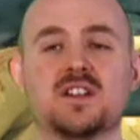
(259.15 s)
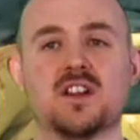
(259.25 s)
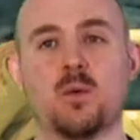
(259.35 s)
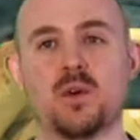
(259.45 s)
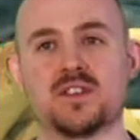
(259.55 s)
They
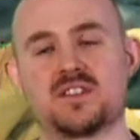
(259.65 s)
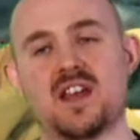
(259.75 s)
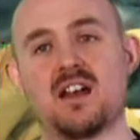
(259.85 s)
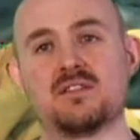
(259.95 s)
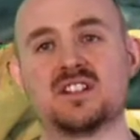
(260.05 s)
don't want to
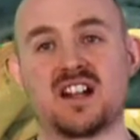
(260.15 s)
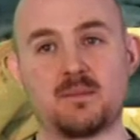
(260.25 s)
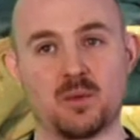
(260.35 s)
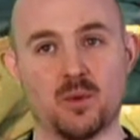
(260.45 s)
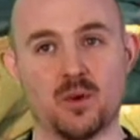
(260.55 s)
have the
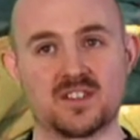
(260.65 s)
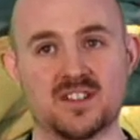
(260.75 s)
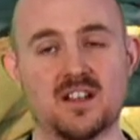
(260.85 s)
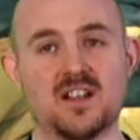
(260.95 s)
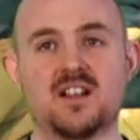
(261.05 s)
dynamic
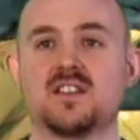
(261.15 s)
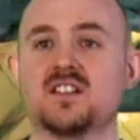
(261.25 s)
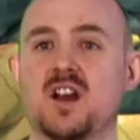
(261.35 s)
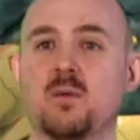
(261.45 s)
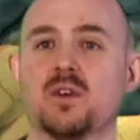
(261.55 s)
water,
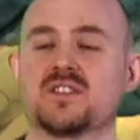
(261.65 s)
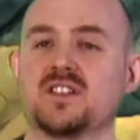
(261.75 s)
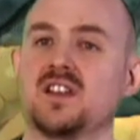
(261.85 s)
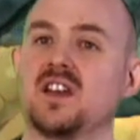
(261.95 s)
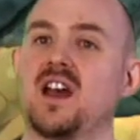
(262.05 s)
they don't want
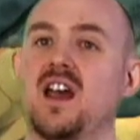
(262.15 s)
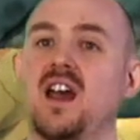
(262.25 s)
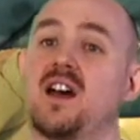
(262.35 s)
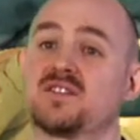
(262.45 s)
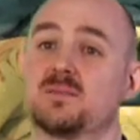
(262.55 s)
to
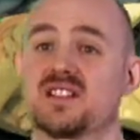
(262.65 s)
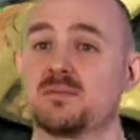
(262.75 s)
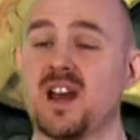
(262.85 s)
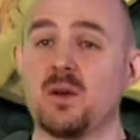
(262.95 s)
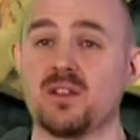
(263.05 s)
have to
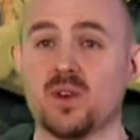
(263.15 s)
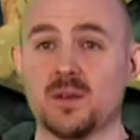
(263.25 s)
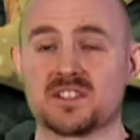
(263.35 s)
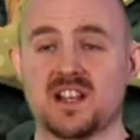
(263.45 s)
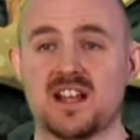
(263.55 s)
mess about with
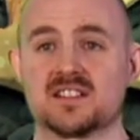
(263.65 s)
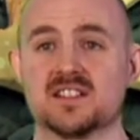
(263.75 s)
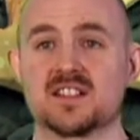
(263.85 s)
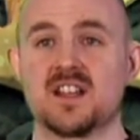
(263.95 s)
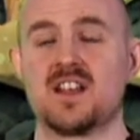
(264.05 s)
Worms
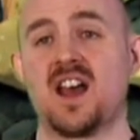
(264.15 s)
classes,